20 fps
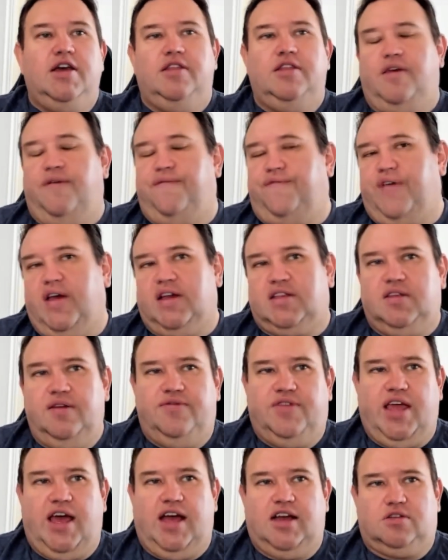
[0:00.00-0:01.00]
The effective
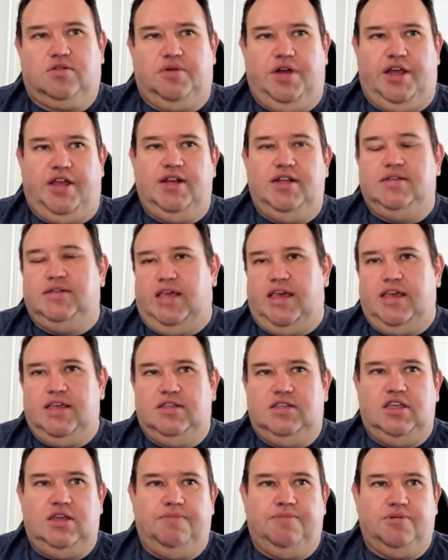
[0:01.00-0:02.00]
tax rate is
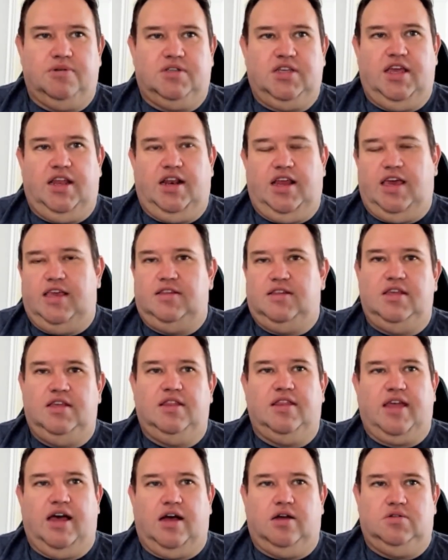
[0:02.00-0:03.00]
18%,
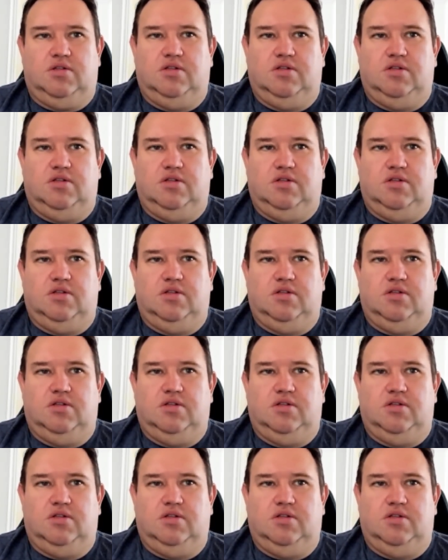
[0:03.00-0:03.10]
18,000